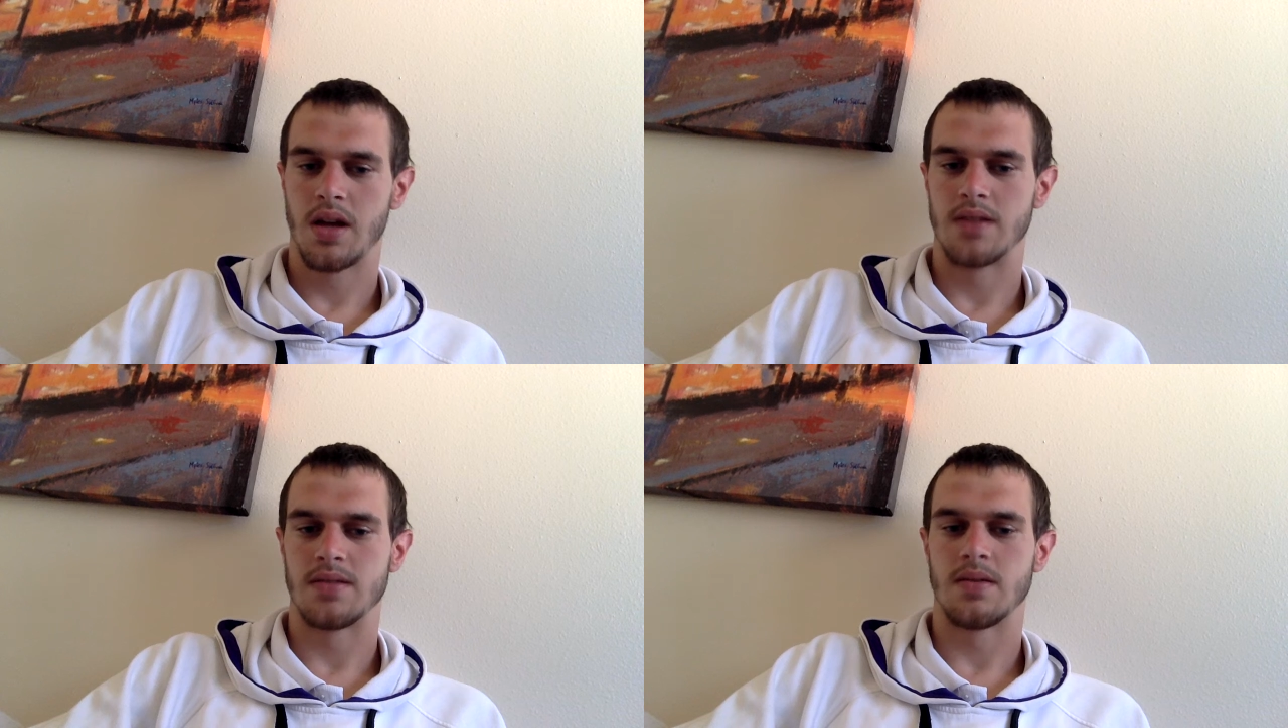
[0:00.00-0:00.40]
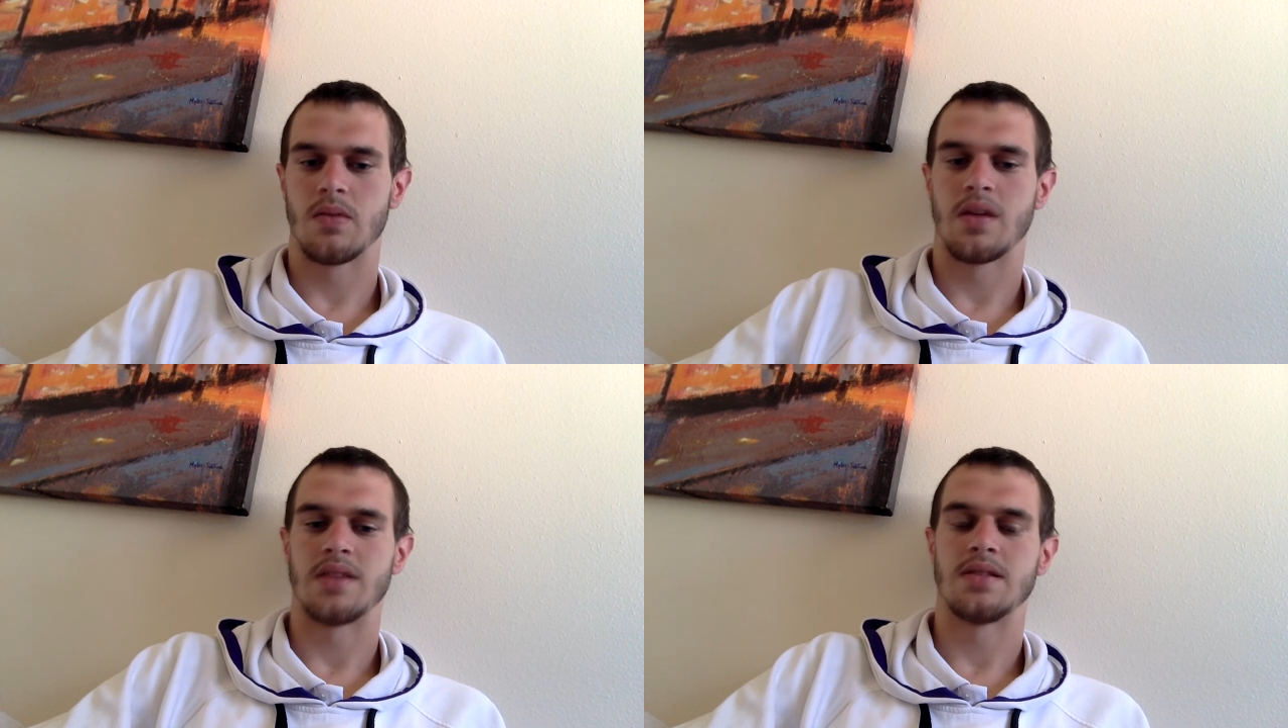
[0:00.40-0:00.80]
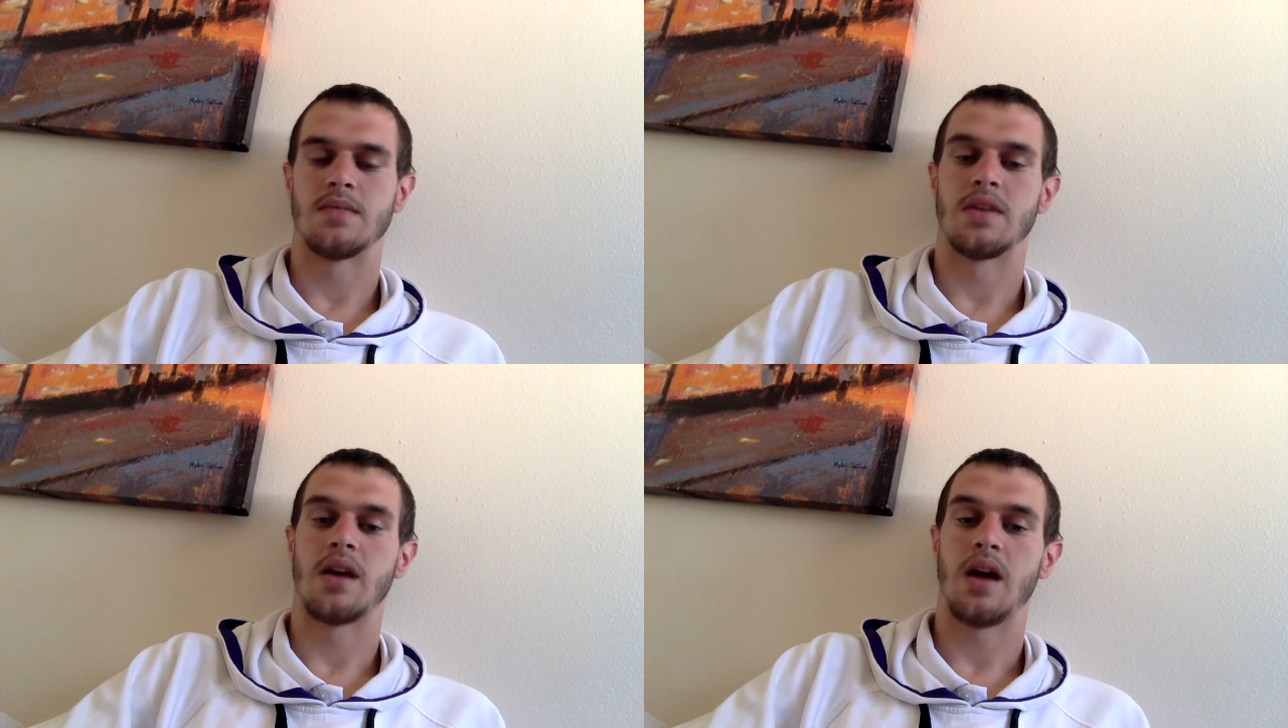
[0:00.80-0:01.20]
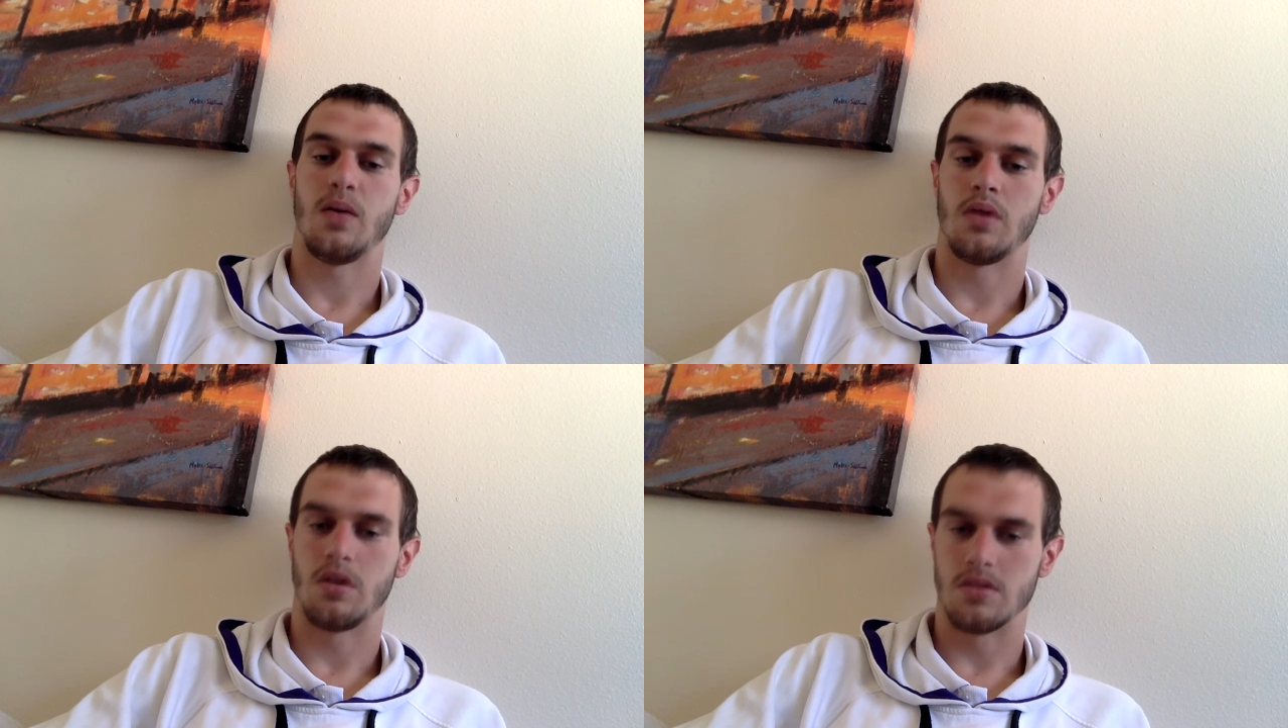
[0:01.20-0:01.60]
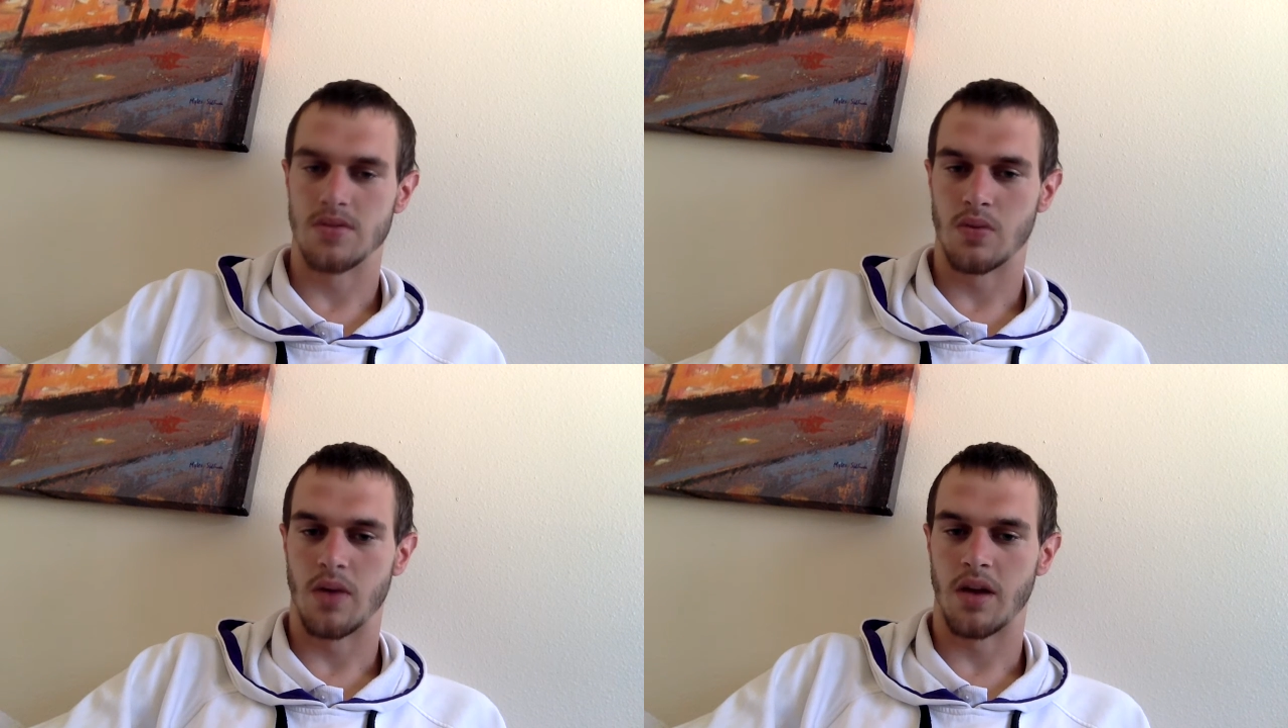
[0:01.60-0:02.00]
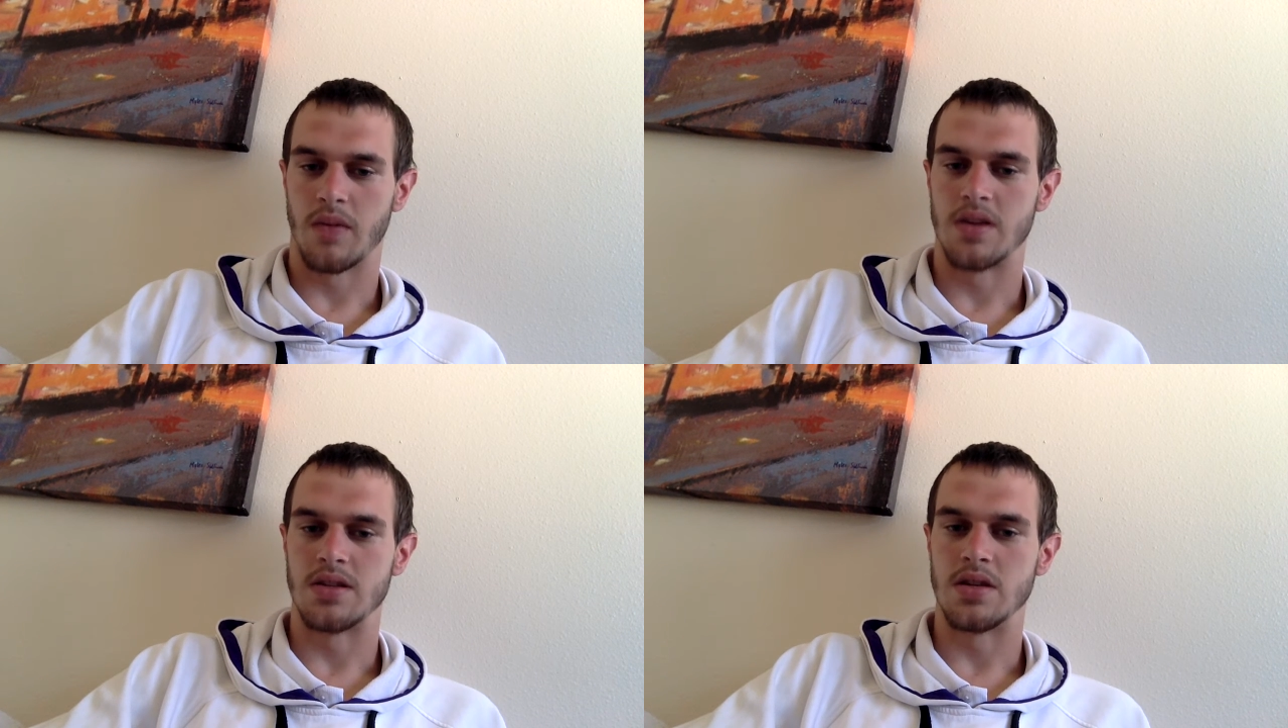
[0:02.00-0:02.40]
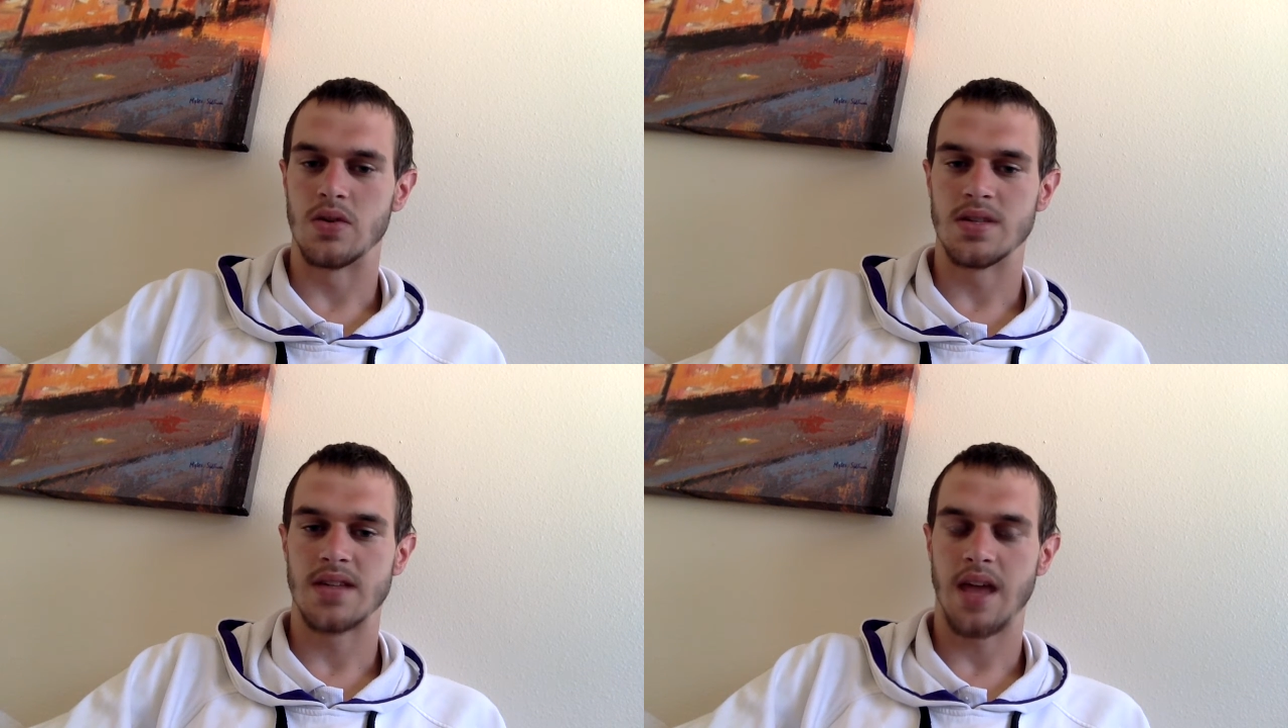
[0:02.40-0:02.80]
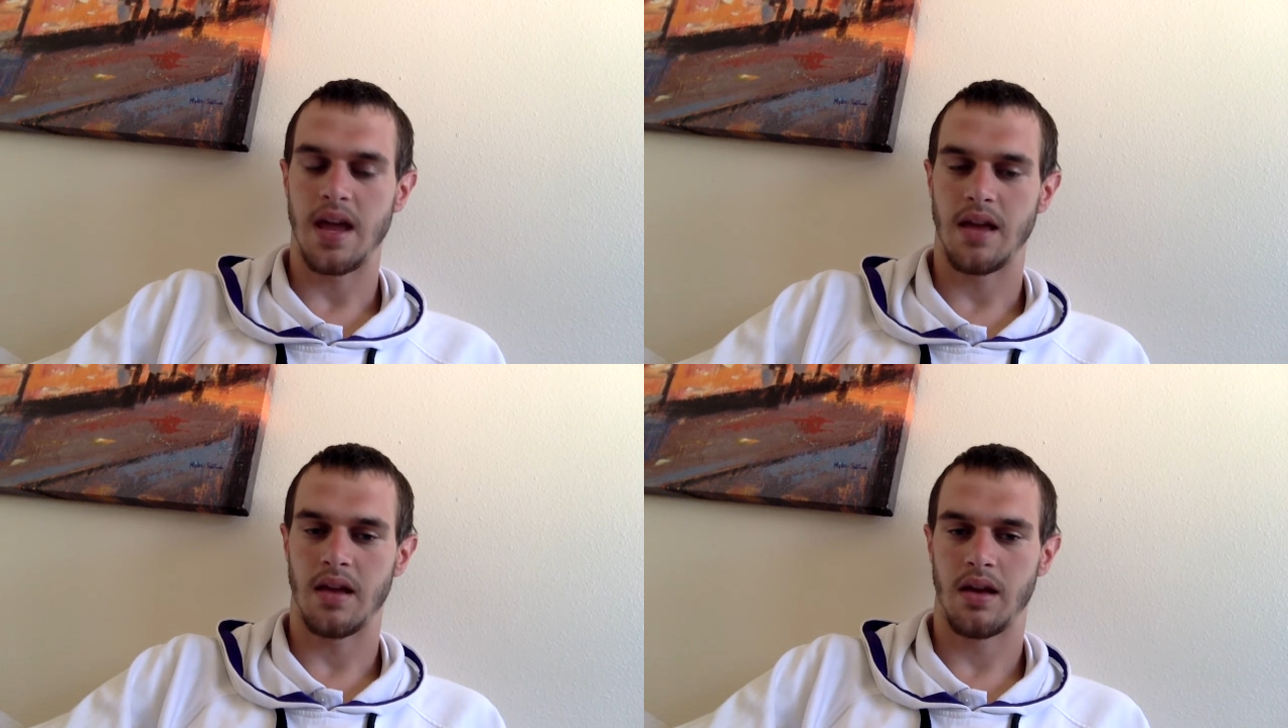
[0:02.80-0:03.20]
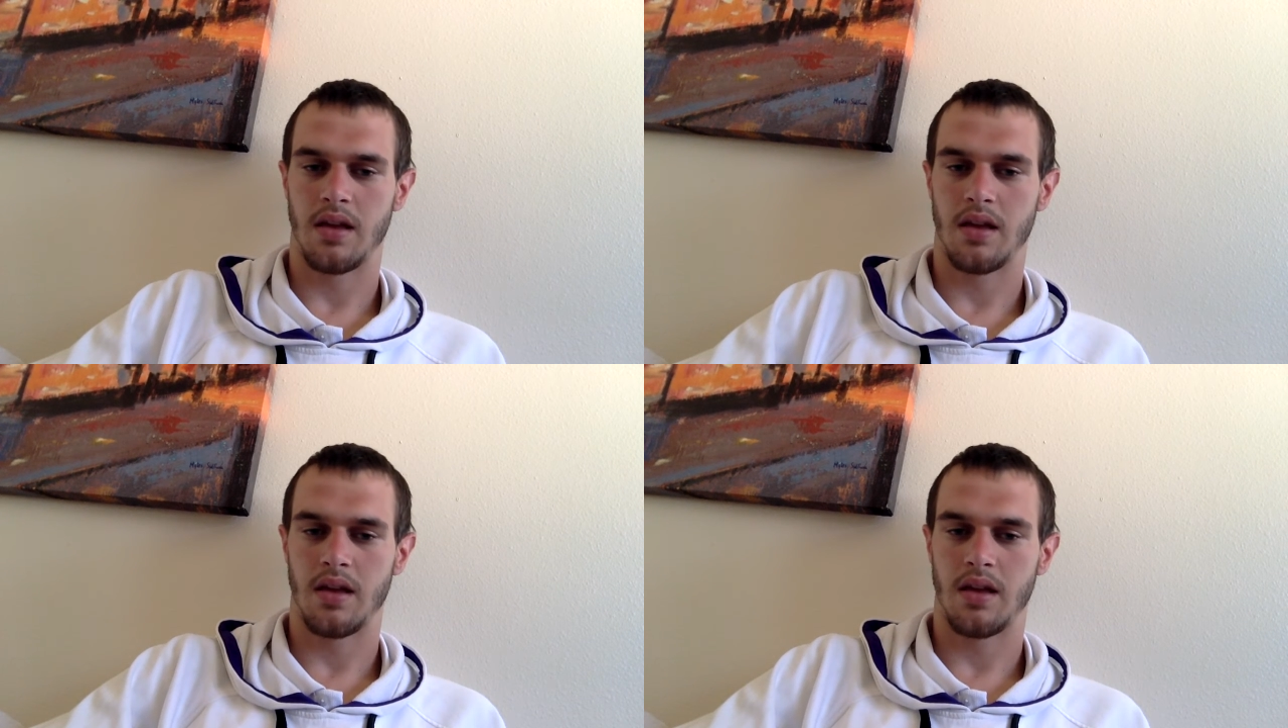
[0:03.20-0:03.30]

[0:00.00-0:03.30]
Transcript: And so that's something I would also recommend to you, is take